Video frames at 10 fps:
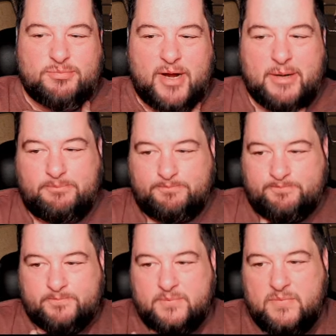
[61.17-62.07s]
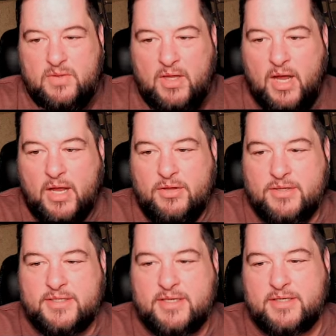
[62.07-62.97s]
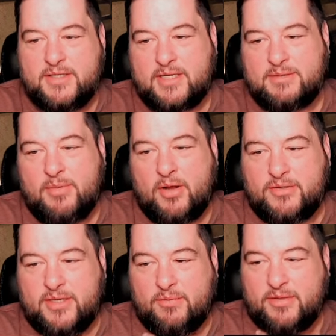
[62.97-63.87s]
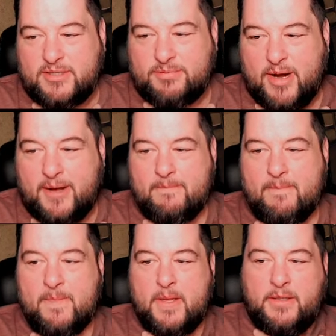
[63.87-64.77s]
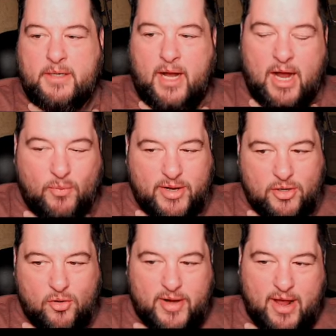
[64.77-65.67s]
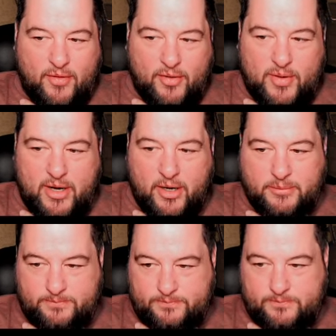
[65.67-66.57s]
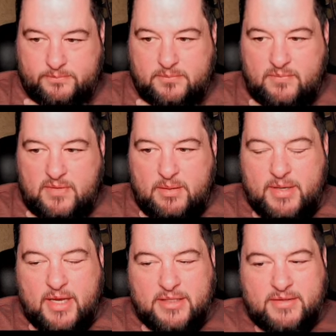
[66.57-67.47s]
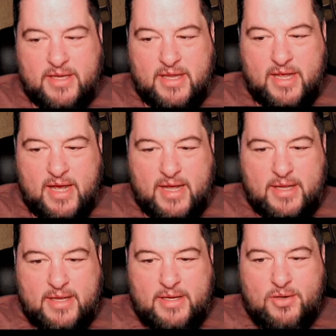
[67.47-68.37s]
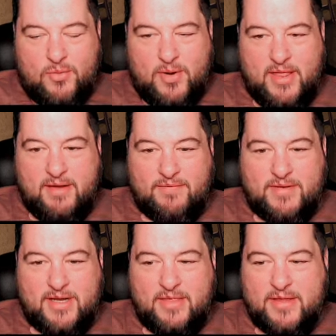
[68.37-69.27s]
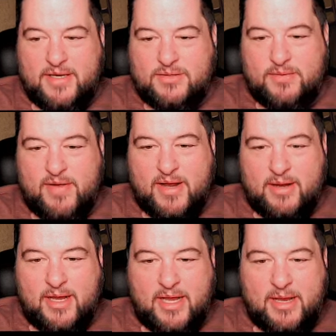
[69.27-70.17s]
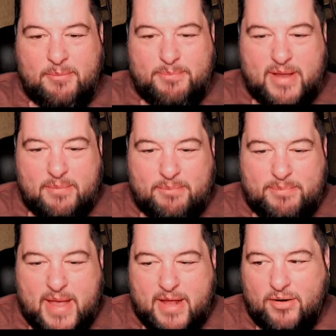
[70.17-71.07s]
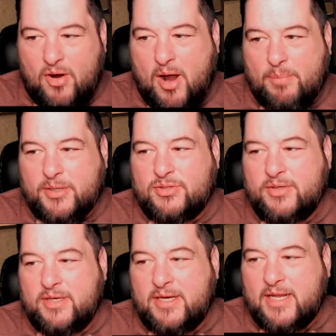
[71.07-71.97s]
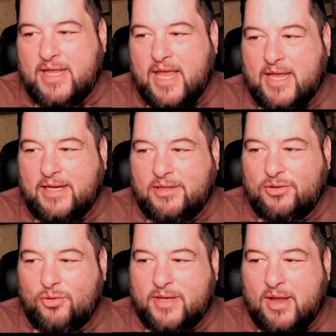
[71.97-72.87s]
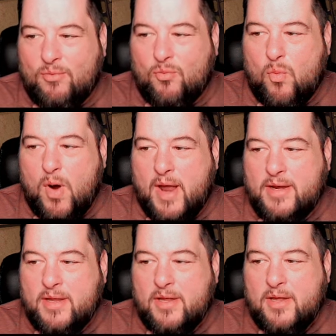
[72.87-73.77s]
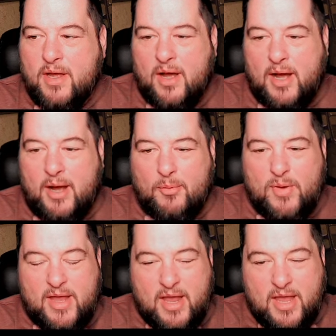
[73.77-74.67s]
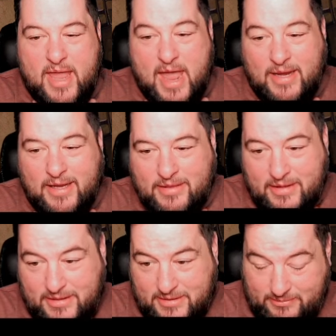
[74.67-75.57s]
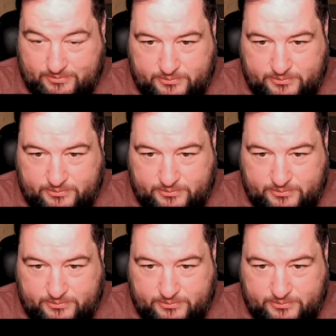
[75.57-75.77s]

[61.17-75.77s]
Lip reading: spread. You can see the 6 models there with the spread. We know now that we are, because of the way they've done this, we've had a bit better opportunity to take a look at what we get in this